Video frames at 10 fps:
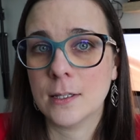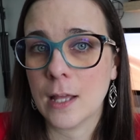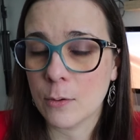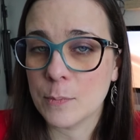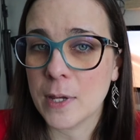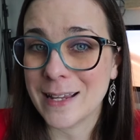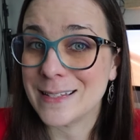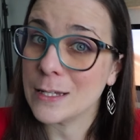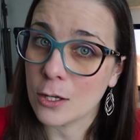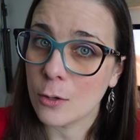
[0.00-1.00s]
that would be
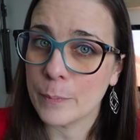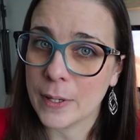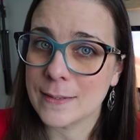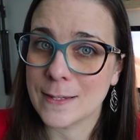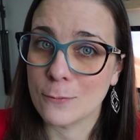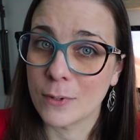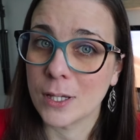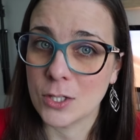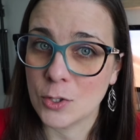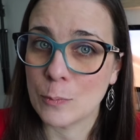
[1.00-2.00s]
ideal, because I
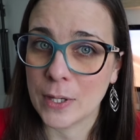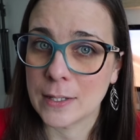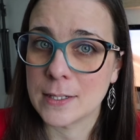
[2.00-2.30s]
really do plan